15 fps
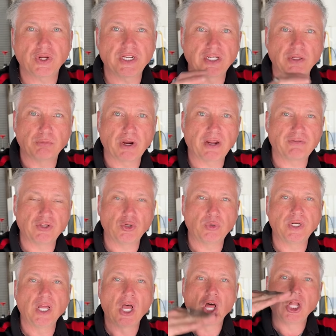into the brake
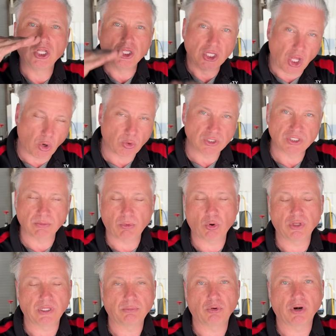fluid lowers the
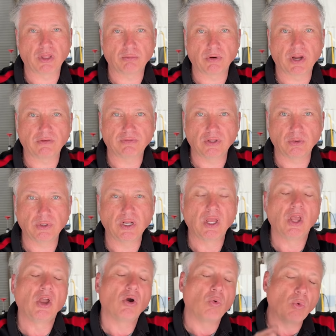boiling point of the brake fluid.
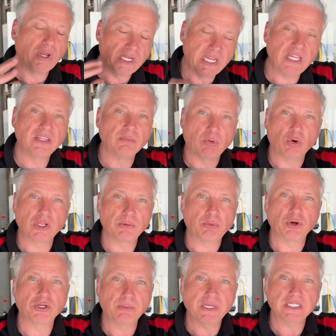We need the boiling
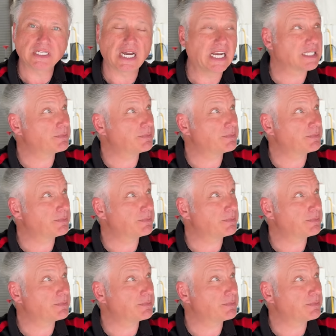point to be as high as